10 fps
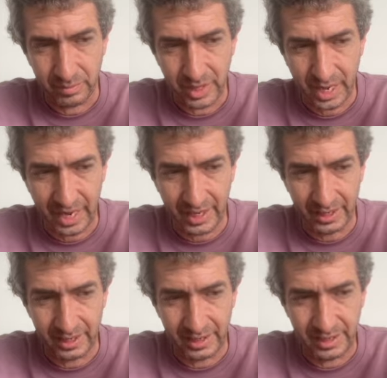
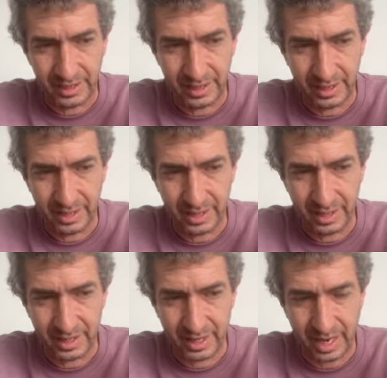And
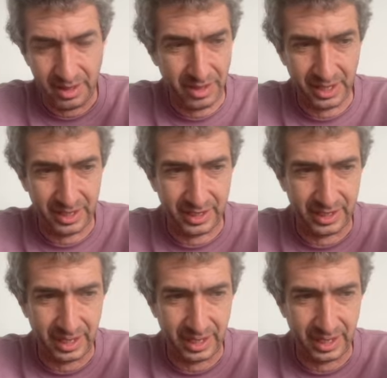I think it's,